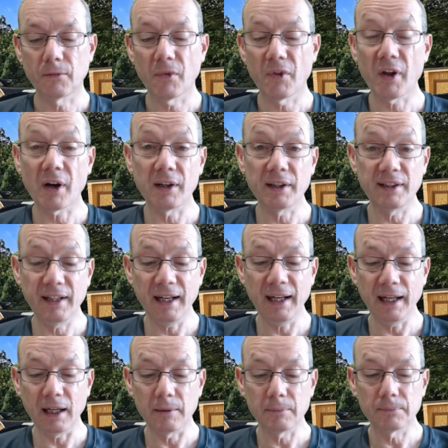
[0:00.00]
That
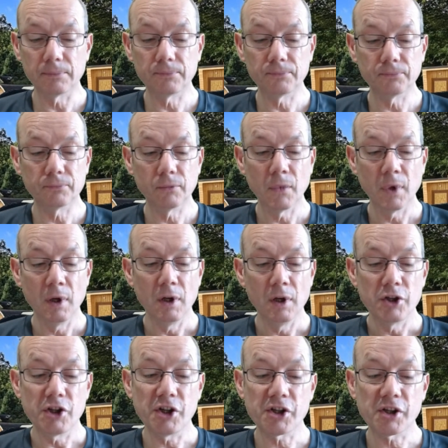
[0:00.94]
day,
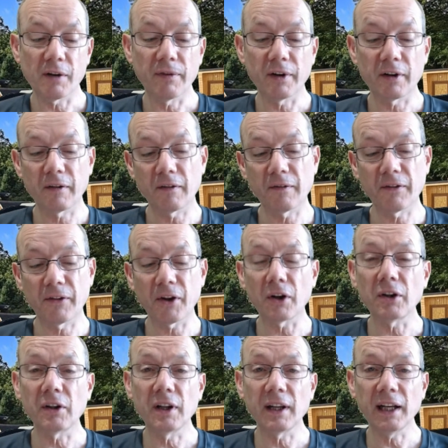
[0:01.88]
she suffered
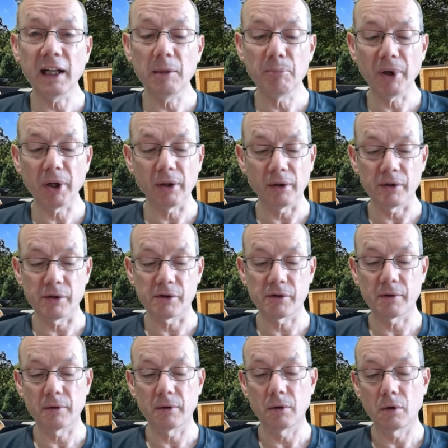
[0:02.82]
3rd-degree
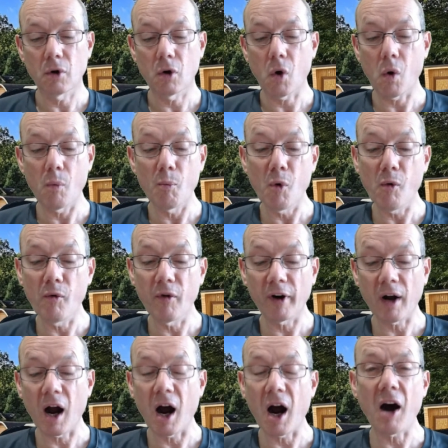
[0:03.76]
burns over
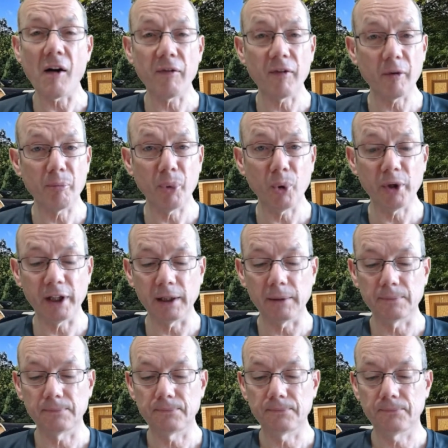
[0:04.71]
half her body.
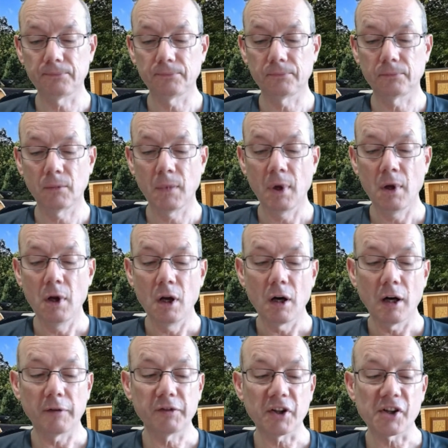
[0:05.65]

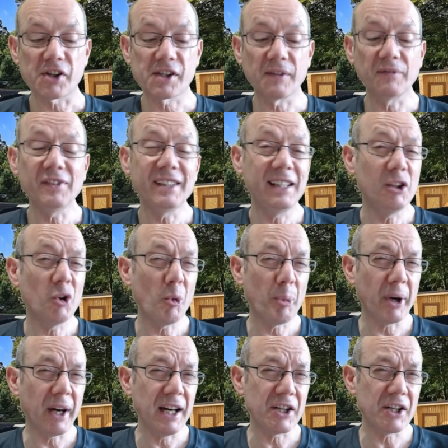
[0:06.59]
After 17
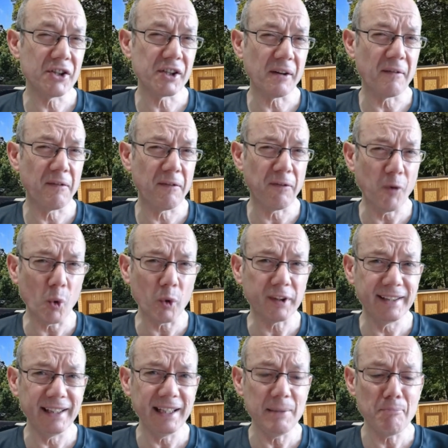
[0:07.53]
operations and
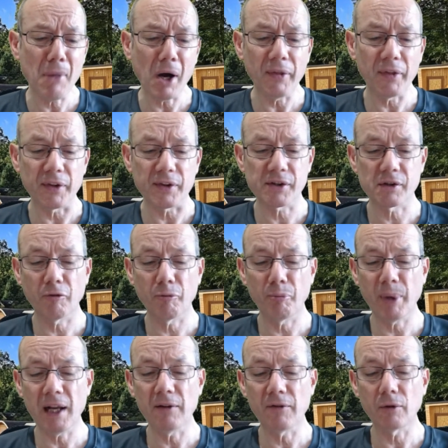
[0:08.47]
14 months of
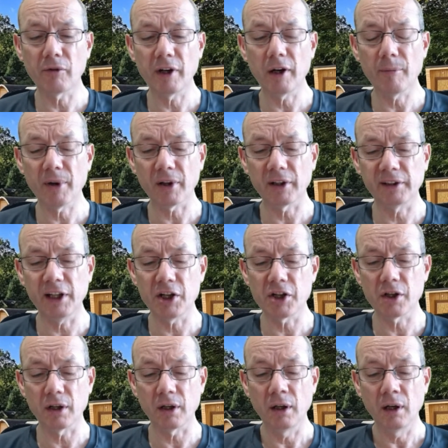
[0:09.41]
painful
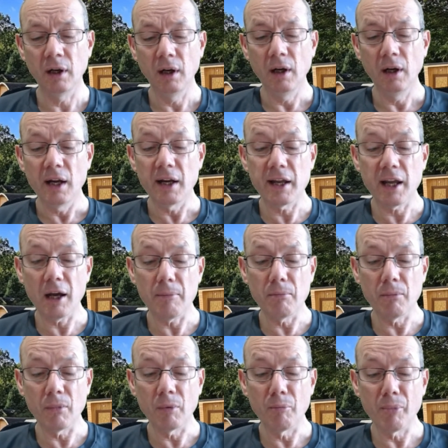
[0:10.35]
rehabilitation,
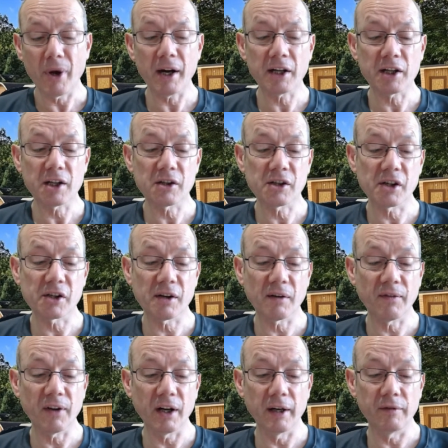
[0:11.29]
Kim miraculously
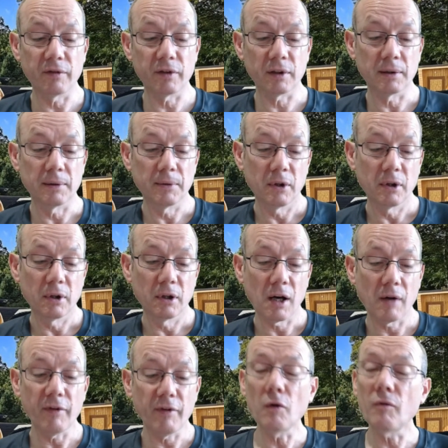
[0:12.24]
survived.
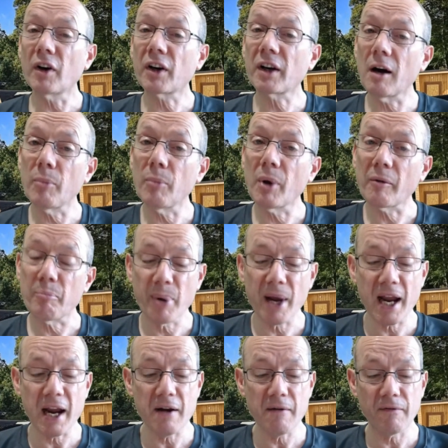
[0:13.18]
Having overcome her
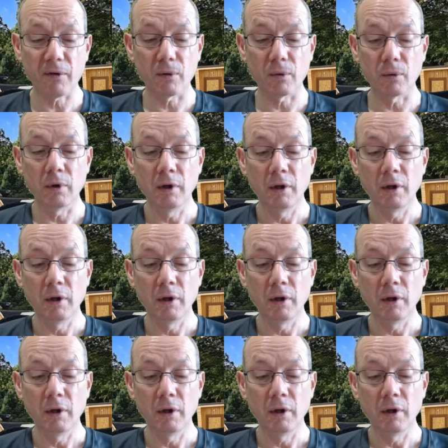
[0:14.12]
painful